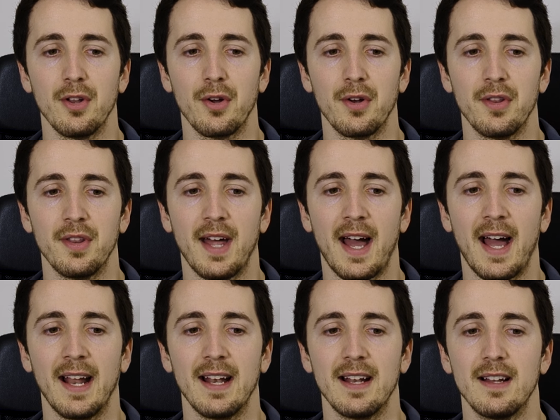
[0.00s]
learned
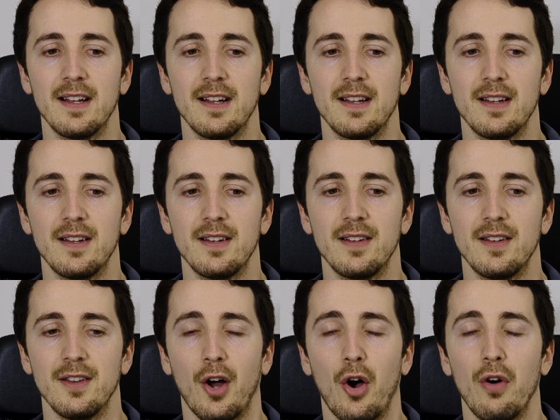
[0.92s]
that
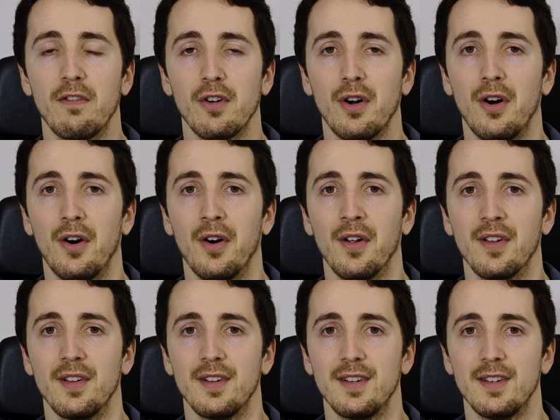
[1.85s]
the
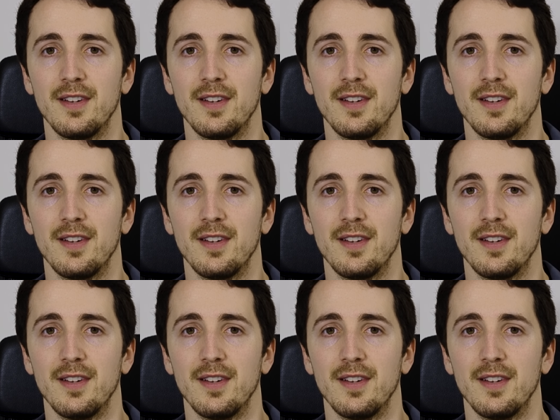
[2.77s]
overall